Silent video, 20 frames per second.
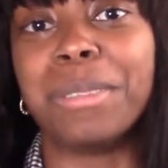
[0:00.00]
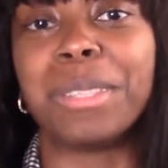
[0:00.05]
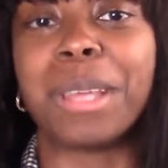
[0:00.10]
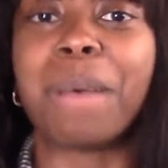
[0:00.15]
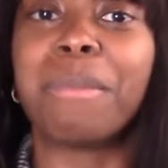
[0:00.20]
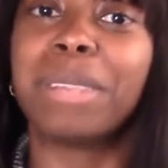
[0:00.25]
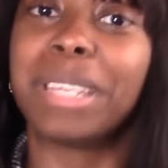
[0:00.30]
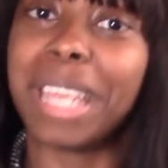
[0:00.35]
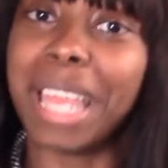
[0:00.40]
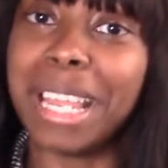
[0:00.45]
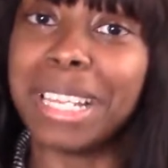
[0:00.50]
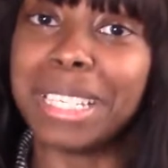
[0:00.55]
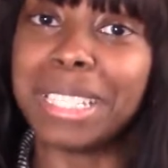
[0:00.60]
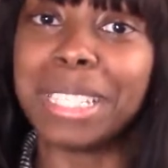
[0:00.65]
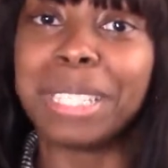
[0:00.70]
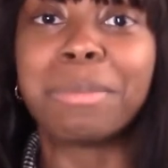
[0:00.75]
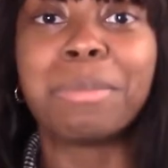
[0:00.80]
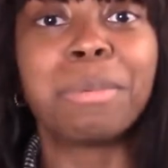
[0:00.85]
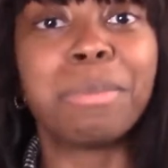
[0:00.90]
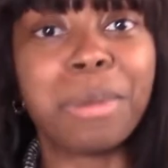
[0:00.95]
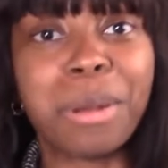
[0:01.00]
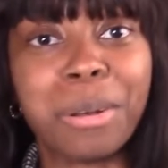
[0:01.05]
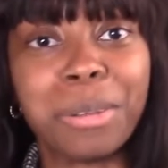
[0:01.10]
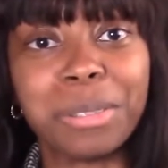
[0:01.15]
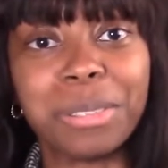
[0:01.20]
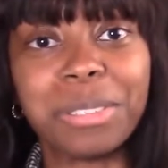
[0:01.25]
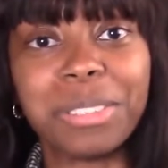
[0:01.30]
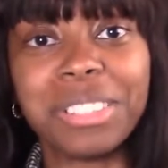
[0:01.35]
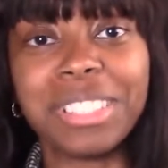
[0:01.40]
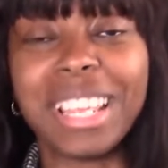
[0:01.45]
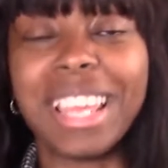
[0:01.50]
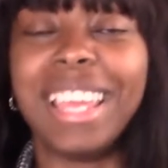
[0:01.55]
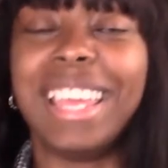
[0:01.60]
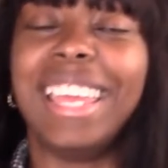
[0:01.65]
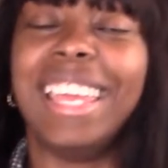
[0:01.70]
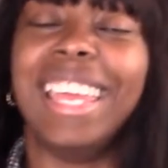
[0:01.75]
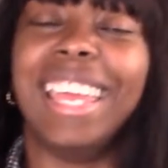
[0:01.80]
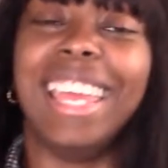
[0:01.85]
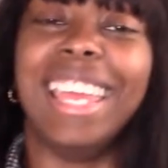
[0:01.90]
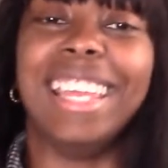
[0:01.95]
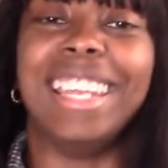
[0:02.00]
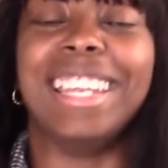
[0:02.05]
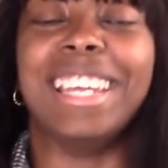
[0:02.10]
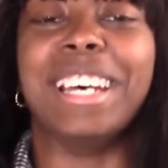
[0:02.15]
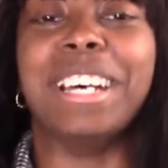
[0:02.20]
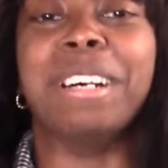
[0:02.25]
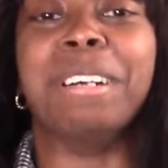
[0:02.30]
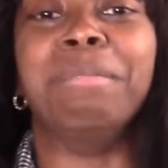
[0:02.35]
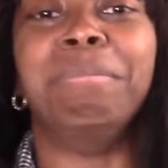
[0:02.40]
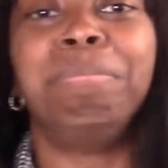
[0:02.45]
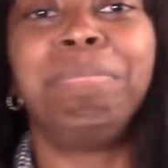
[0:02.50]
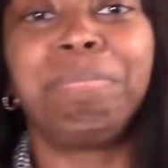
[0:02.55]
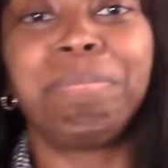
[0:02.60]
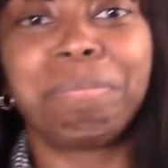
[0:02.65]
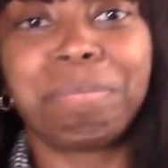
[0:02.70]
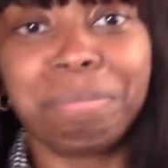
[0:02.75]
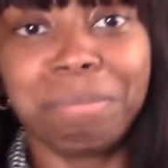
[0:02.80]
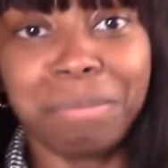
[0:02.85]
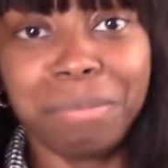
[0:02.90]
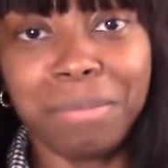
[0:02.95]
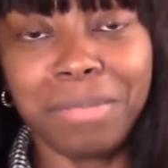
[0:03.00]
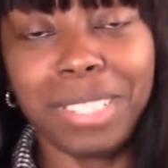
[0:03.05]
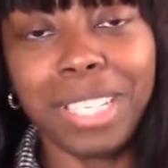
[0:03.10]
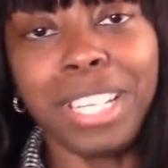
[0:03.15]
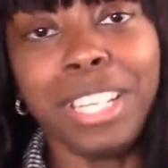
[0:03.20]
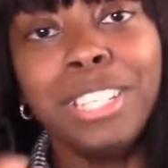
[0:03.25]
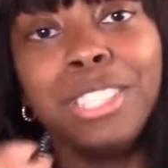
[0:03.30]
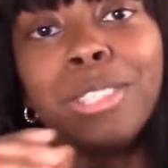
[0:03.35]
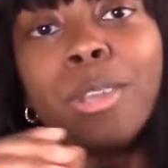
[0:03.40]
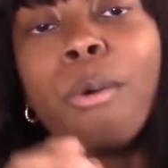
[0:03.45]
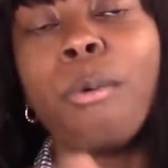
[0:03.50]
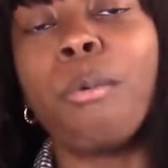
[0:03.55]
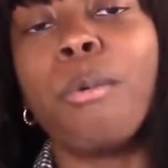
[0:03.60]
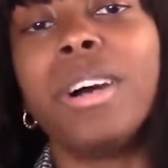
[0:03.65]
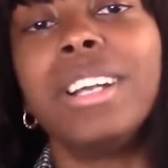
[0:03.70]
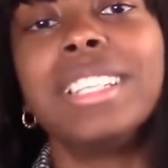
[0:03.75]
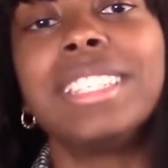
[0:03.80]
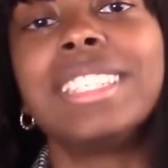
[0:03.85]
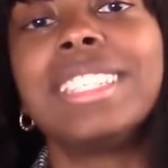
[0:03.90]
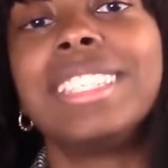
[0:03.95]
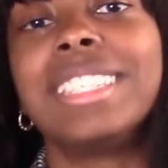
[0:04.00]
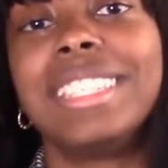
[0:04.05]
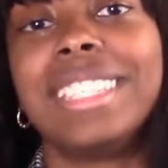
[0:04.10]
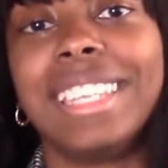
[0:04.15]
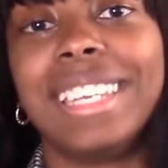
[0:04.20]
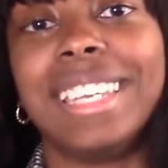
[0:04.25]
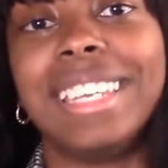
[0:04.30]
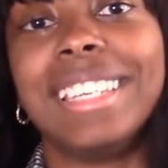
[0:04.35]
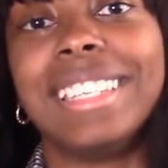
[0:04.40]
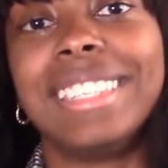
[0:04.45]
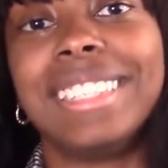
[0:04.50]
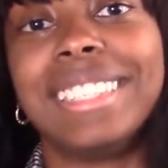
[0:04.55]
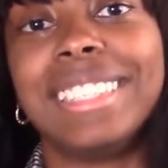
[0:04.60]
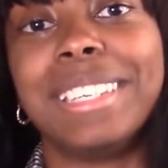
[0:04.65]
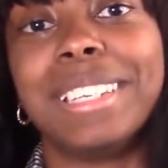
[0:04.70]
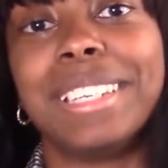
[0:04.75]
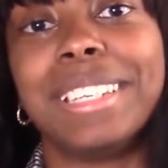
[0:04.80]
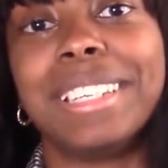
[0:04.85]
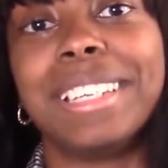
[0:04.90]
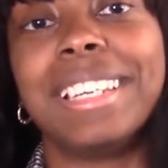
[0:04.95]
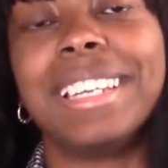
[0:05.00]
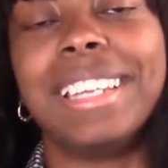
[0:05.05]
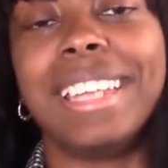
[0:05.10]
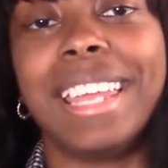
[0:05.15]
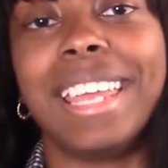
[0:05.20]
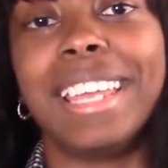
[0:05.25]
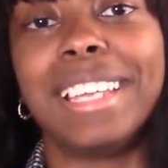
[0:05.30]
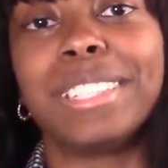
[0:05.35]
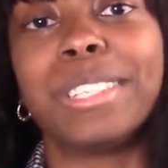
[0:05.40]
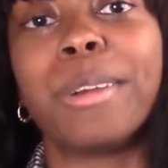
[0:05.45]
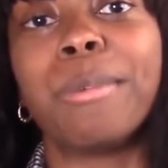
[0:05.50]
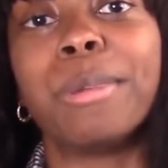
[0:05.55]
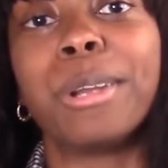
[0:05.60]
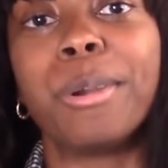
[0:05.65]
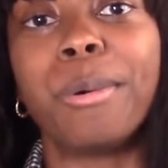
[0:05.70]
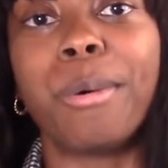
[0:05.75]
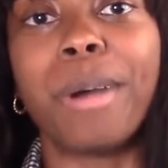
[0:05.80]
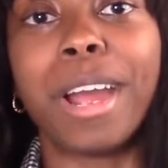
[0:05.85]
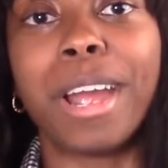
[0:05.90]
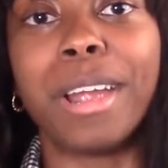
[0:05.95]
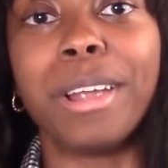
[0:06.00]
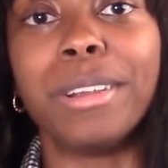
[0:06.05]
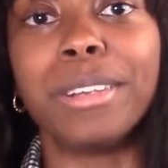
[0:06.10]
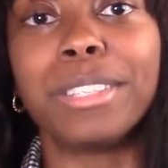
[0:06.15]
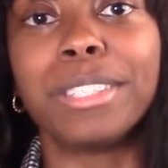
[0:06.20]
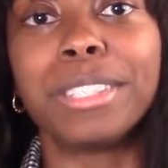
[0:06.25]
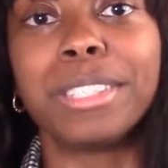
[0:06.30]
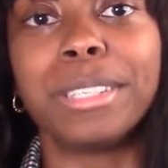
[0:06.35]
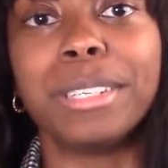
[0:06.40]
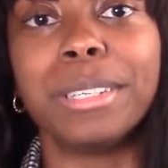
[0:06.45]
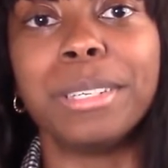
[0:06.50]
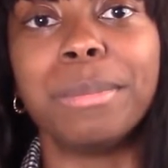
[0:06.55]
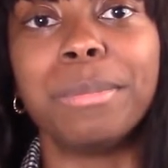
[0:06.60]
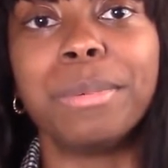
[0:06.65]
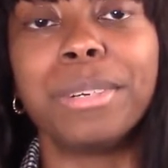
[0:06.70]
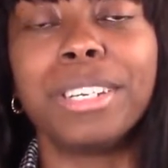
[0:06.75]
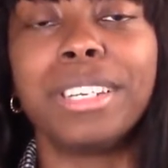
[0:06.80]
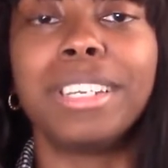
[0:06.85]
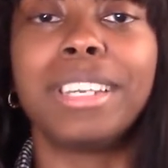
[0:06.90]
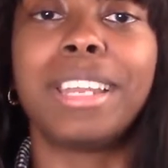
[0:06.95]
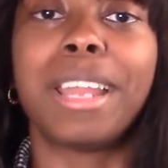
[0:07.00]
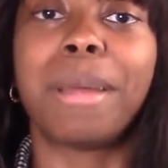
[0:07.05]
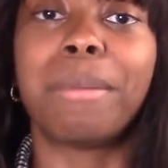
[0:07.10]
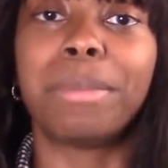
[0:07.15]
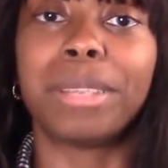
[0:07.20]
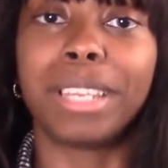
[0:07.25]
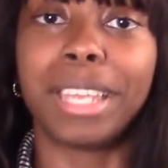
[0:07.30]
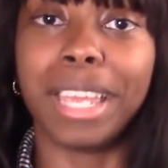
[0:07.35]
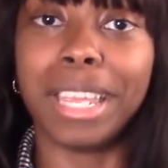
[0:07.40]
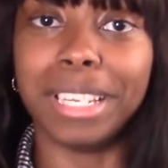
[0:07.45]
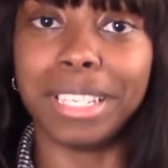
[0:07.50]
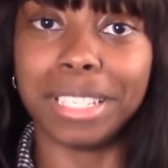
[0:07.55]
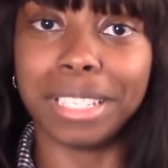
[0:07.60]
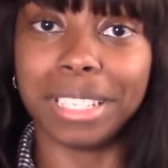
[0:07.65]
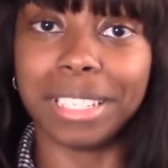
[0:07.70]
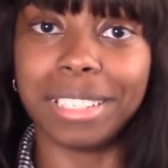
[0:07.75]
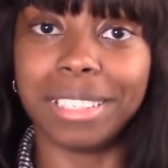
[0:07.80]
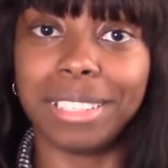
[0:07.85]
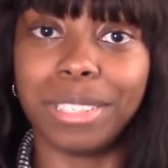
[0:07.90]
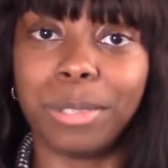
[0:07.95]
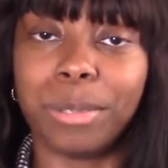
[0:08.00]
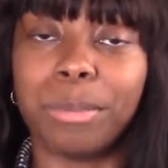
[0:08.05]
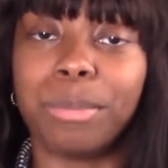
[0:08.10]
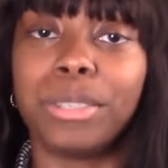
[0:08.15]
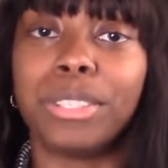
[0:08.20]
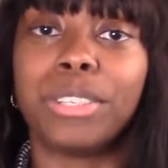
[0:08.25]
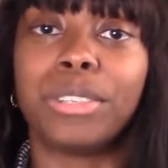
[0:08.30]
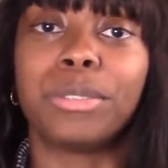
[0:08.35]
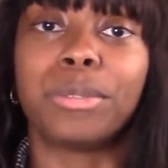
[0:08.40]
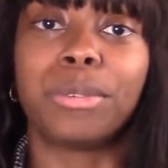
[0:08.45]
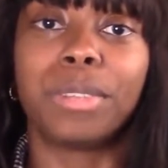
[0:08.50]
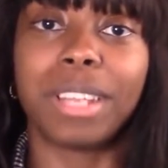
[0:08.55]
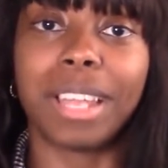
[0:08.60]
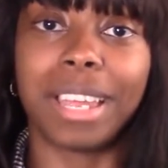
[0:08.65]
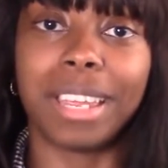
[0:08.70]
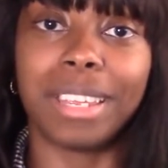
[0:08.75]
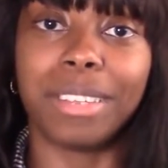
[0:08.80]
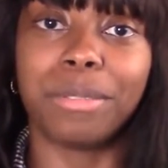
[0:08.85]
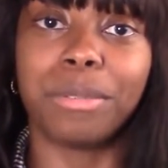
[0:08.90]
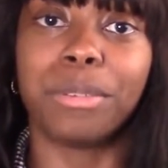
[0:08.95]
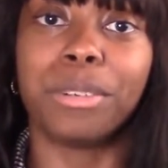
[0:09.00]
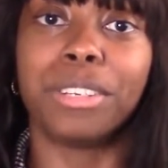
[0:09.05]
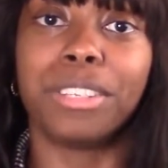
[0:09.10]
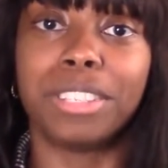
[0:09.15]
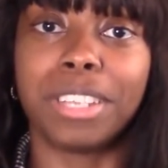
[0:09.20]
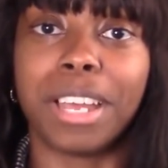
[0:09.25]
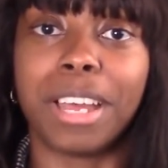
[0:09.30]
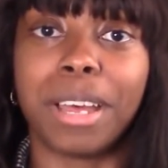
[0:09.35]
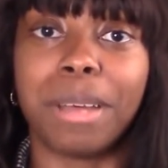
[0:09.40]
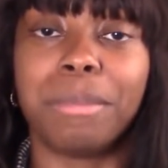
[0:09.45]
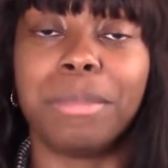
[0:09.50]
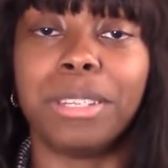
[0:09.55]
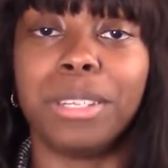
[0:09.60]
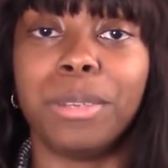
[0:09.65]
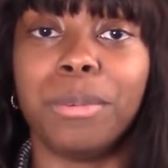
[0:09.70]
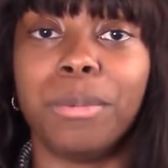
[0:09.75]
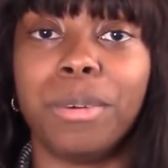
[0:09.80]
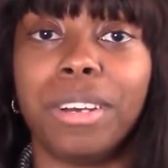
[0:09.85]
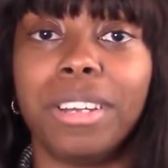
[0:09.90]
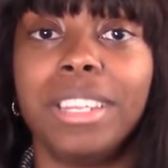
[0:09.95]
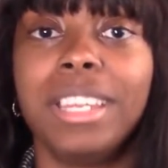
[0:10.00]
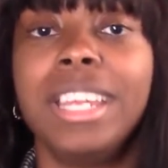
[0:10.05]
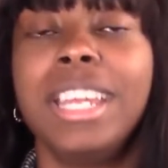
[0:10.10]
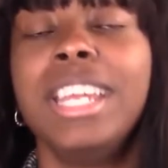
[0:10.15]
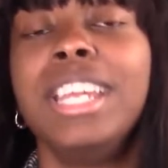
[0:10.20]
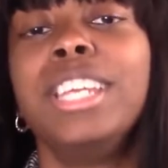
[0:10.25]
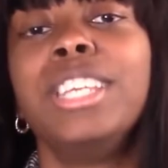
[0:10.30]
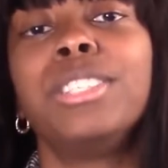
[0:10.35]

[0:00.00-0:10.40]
So applications is proposal. And so 1 to 6 connects are required to put in an application to a potential client for a job that you want.